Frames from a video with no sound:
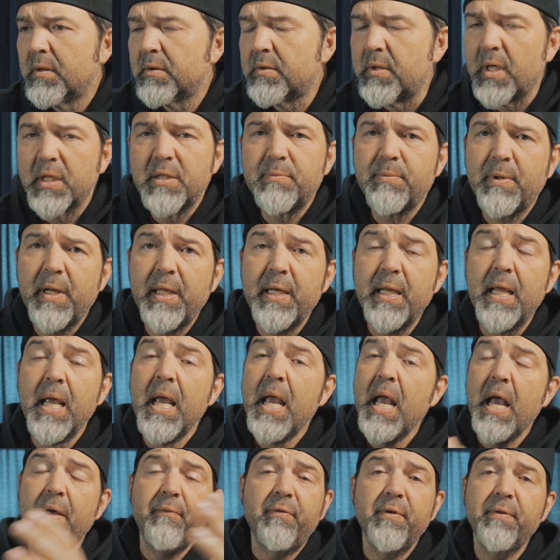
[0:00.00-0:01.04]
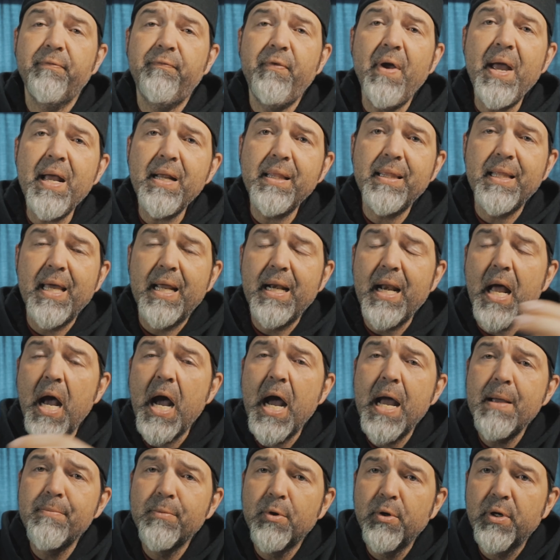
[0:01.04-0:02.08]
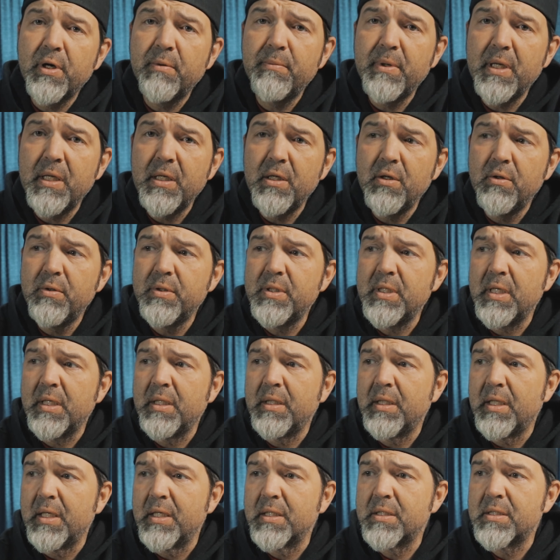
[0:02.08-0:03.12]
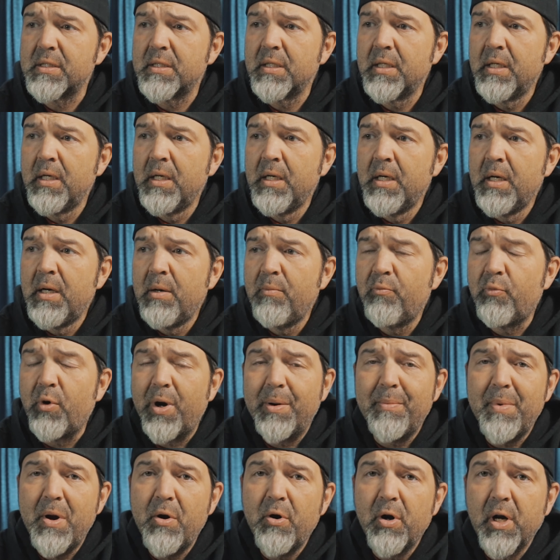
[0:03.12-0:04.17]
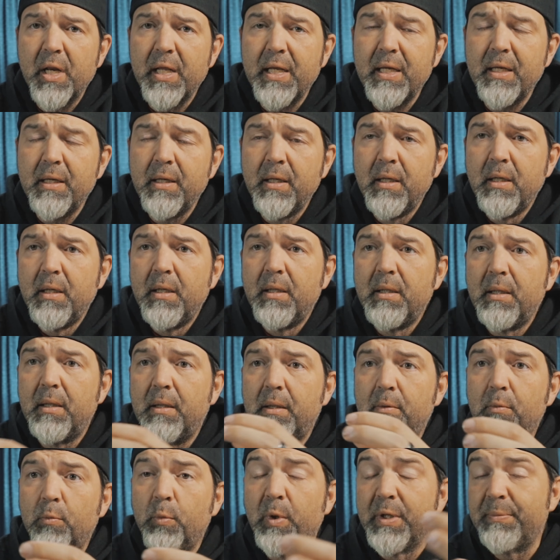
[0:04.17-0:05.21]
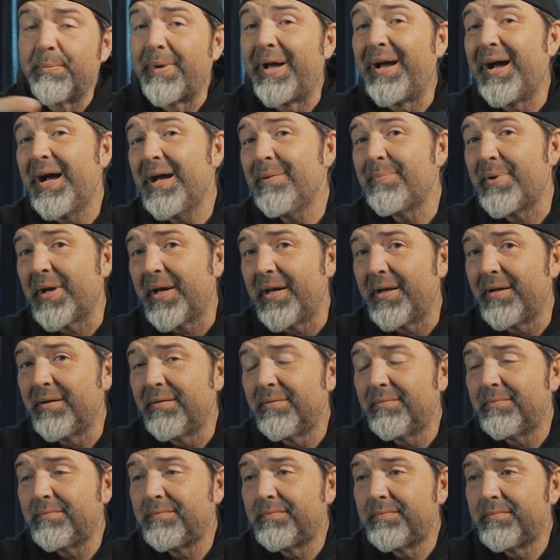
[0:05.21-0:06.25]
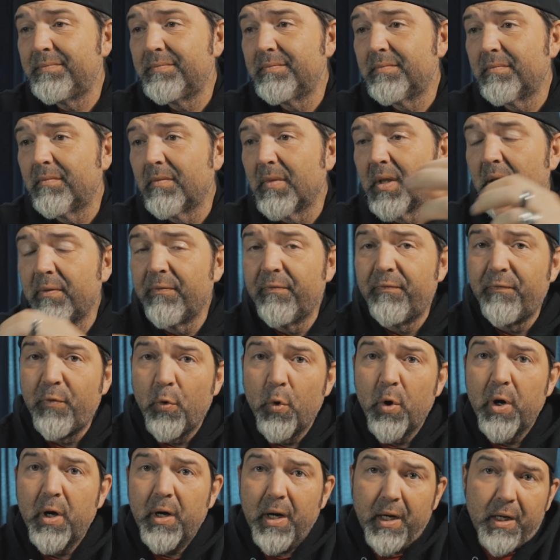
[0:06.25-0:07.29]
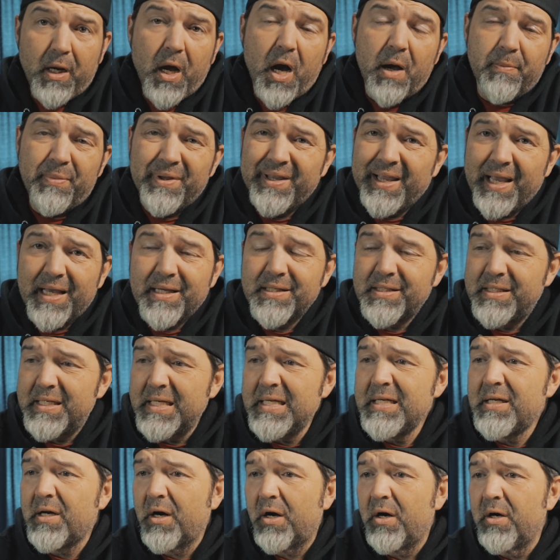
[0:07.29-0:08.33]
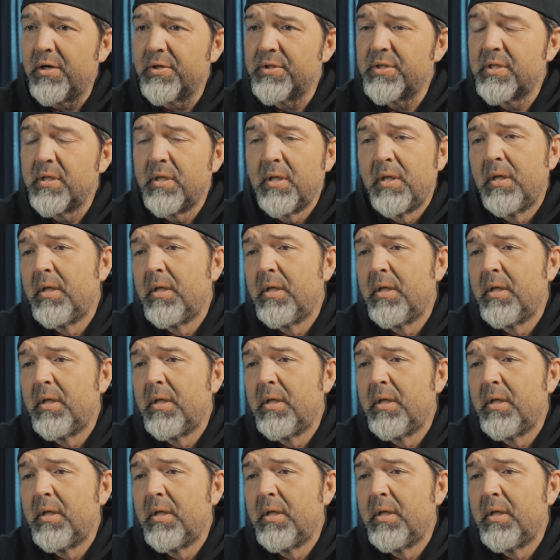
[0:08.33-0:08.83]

So that's plenty. And for the fact that I'm gonna be using this primarily with my iPad for copying SD cards,